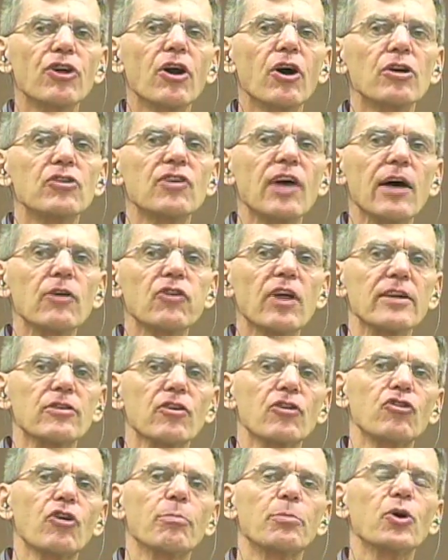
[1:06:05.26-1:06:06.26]
you know. It sounds like
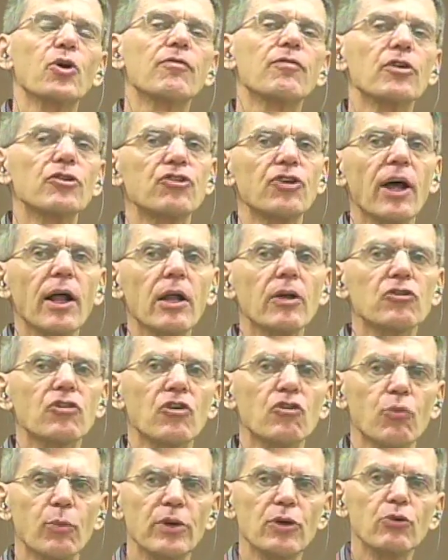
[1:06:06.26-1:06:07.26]
such a beautiful challenge
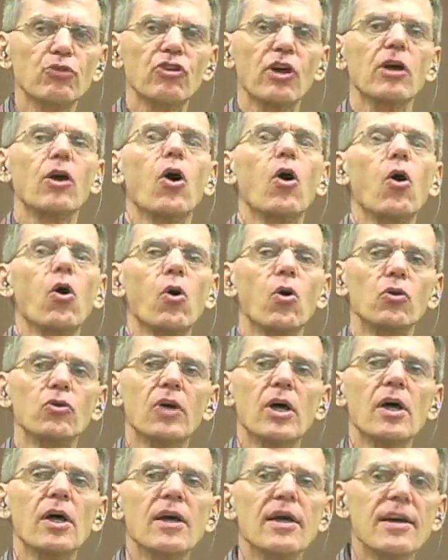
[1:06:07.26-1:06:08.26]
because when you say hold,
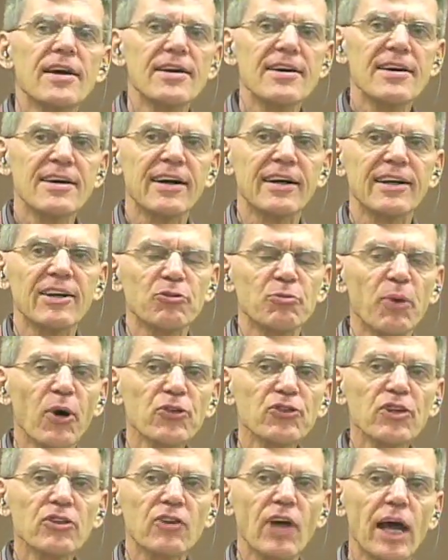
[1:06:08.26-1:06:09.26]
because
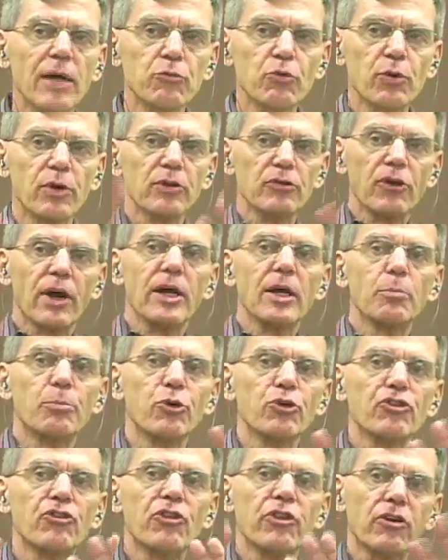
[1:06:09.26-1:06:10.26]
most of the times we're trying to
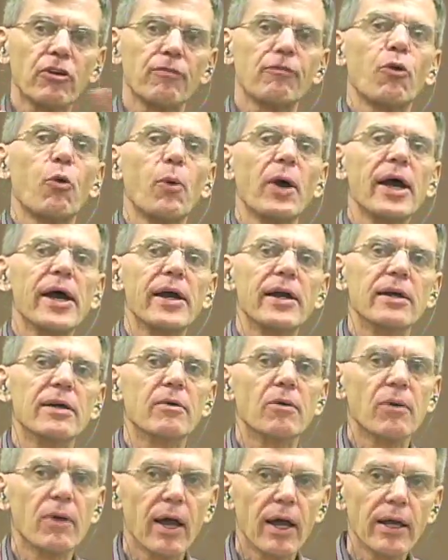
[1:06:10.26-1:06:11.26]
push stuff away,
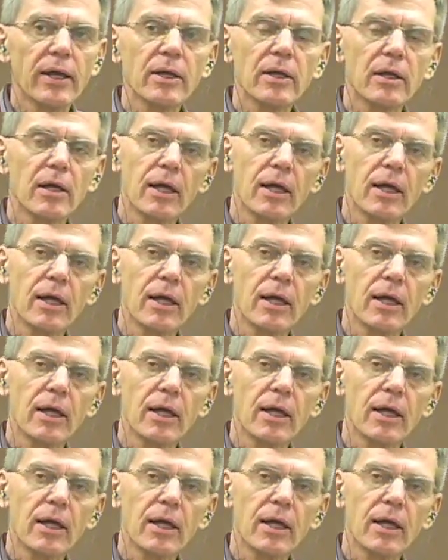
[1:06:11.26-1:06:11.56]
right?